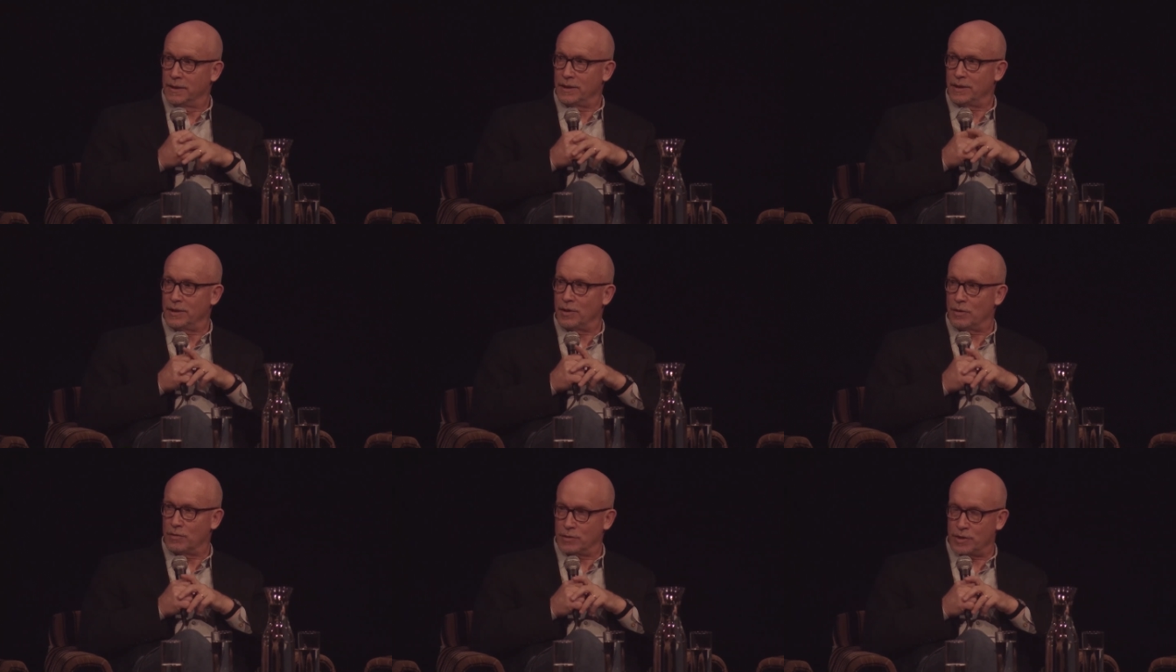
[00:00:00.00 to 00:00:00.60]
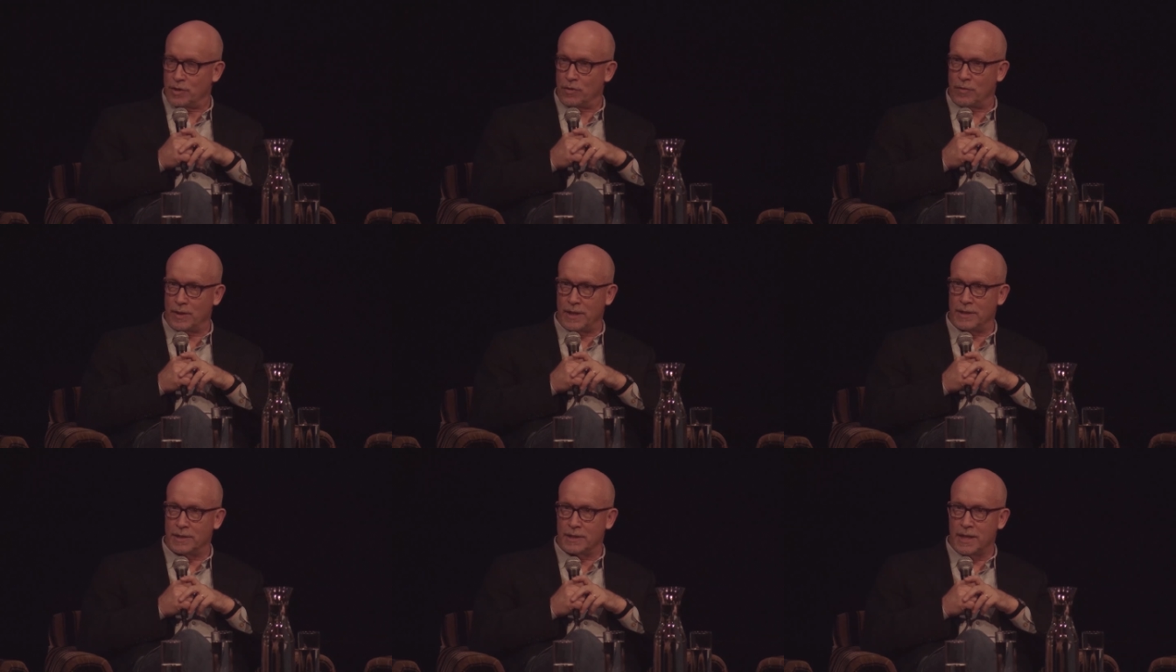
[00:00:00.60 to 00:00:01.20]
You know, so
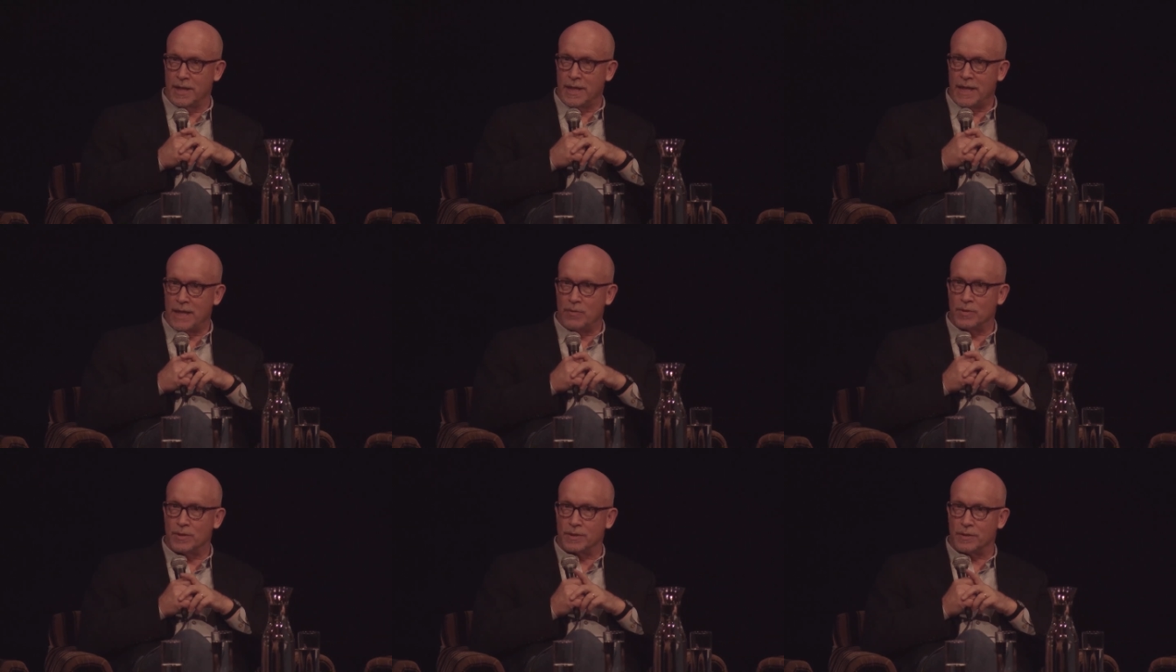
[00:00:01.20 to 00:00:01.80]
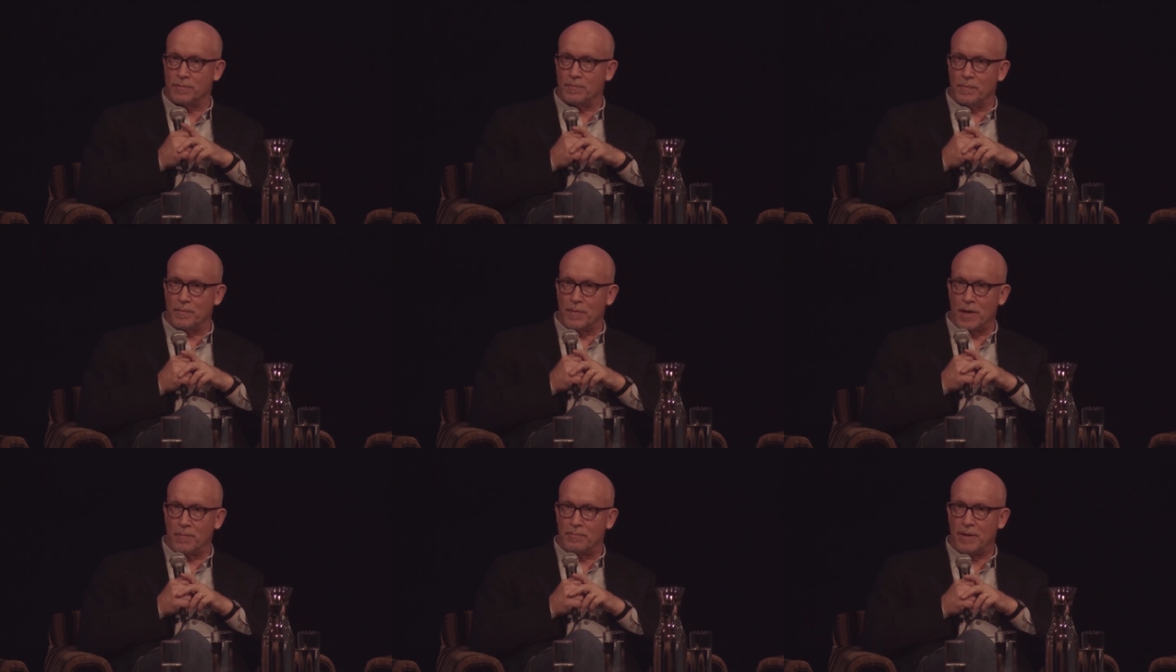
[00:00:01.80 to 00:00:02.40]
his he was
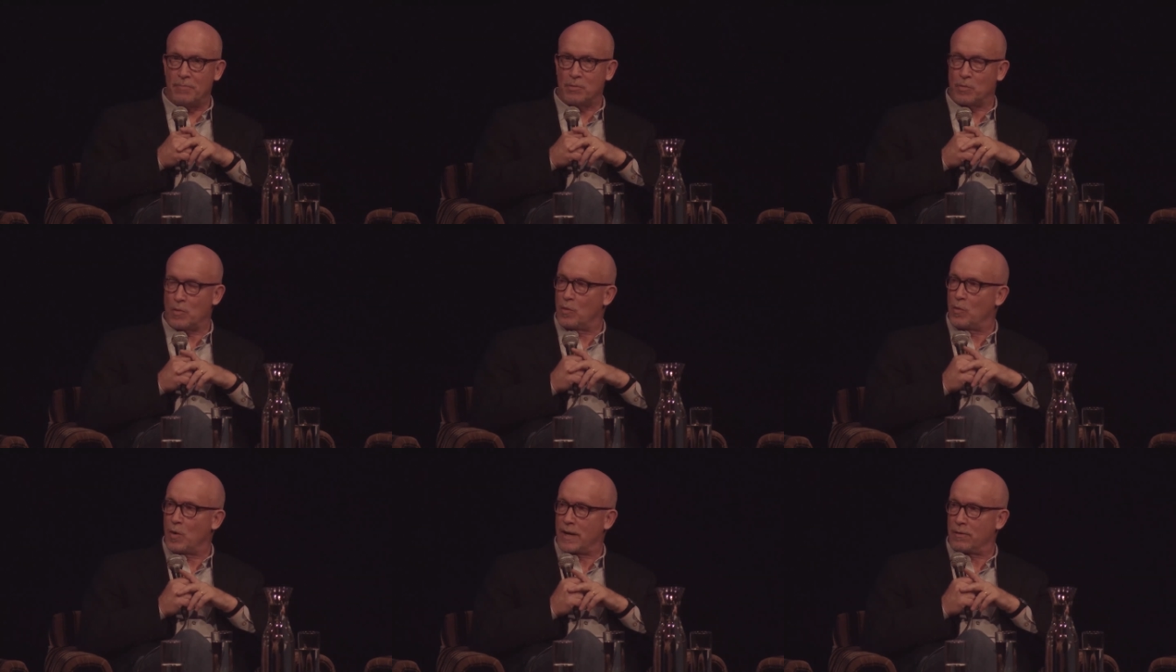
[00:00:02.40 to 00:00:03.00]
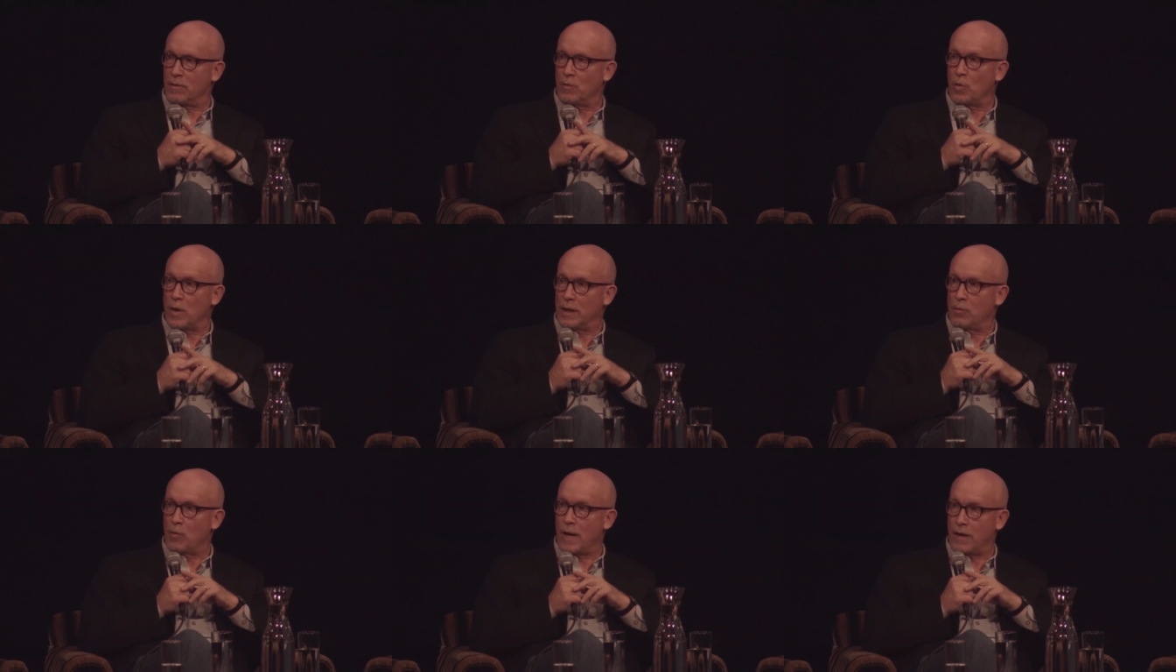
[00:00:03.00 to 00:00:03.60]
uh, people were aware,
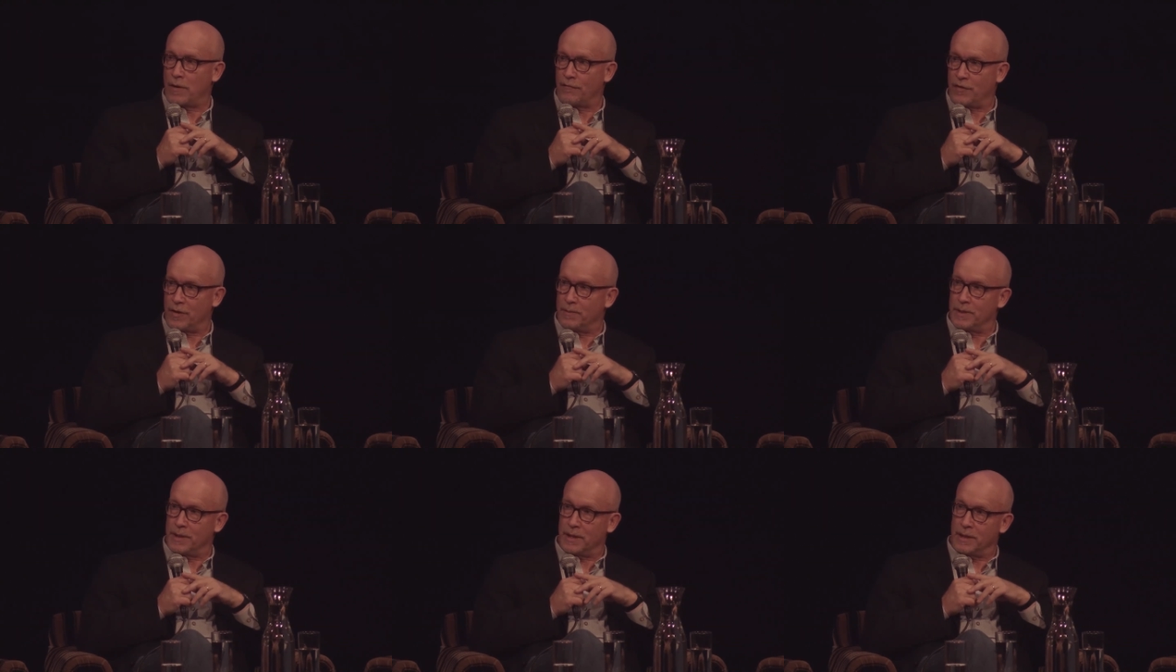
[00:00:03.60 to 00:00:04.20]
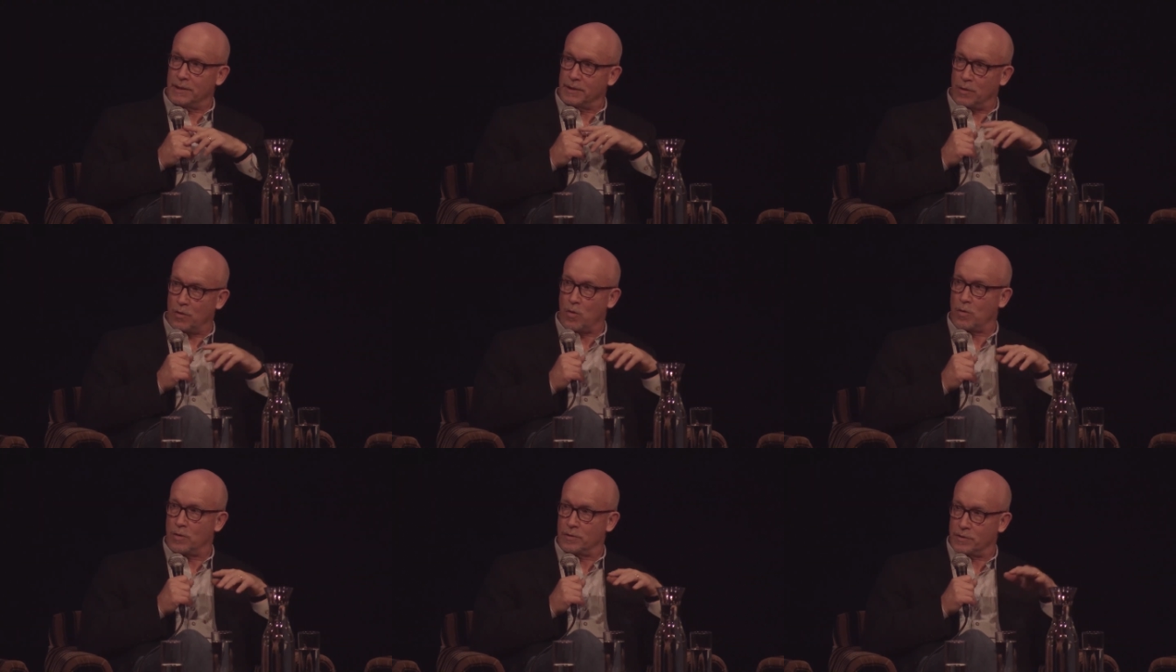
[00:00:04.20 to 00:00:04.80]
well aware of him in, in, the
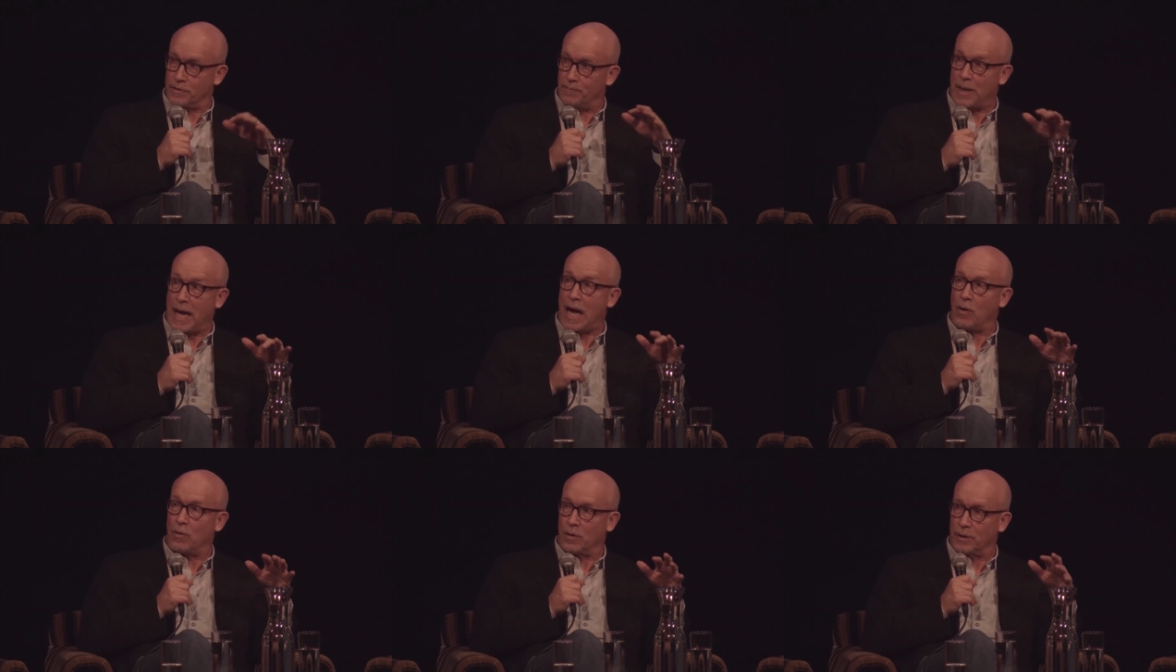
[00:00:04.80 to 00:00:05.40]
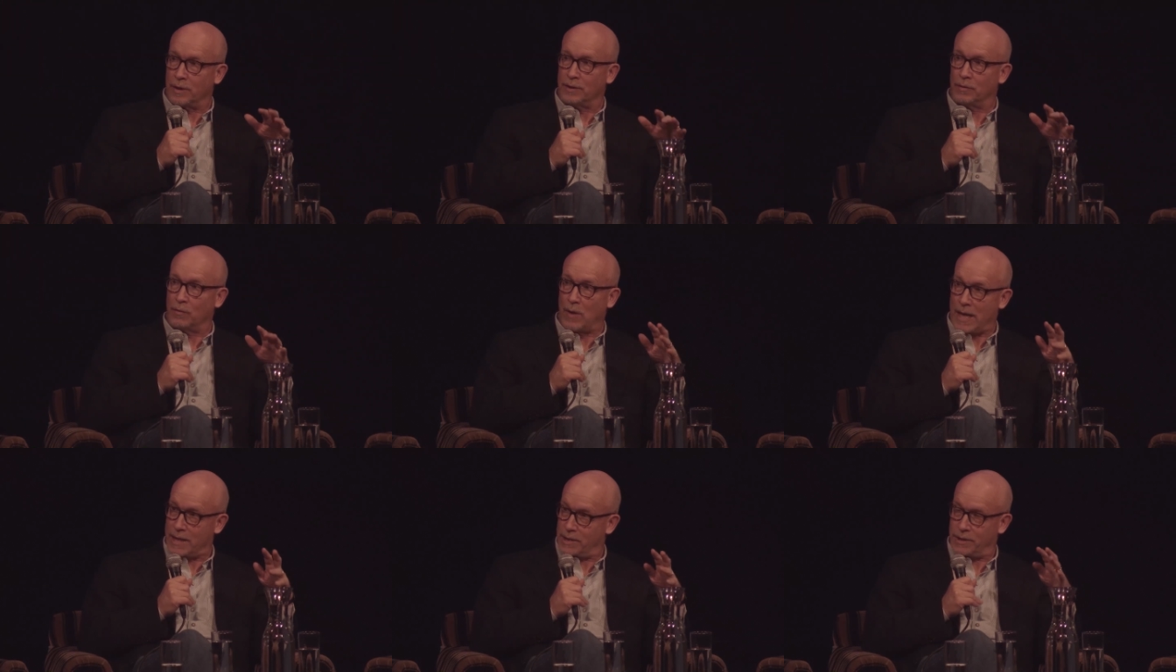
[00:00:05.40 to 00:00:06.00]
corridors of power in the
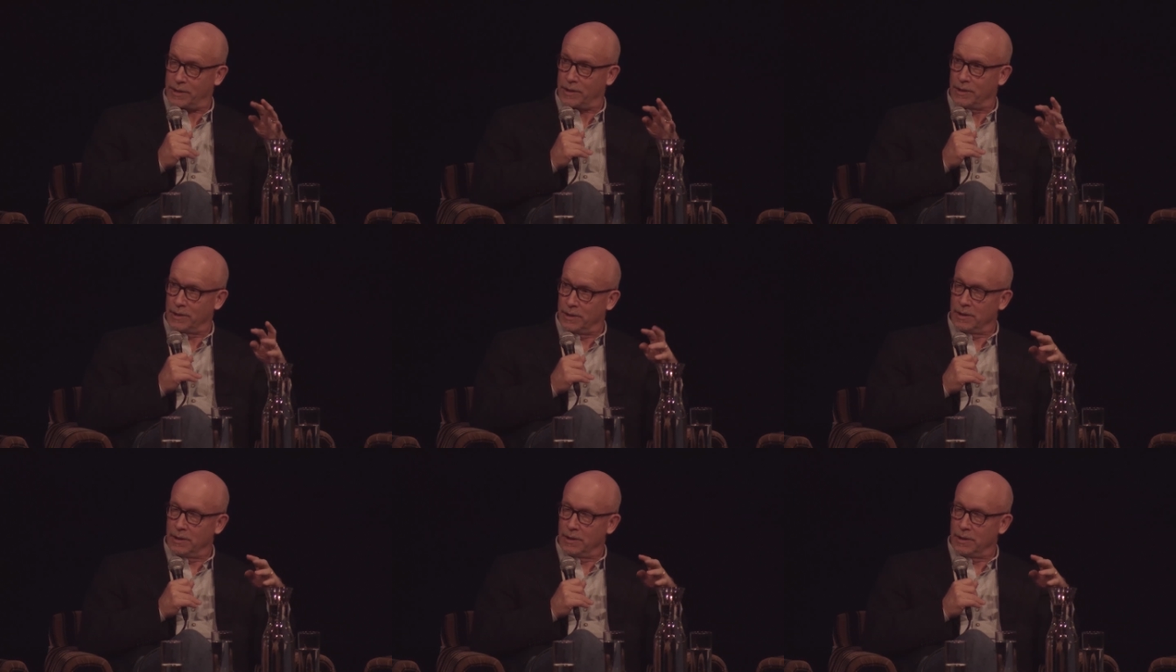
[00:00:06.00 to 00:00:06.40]
West.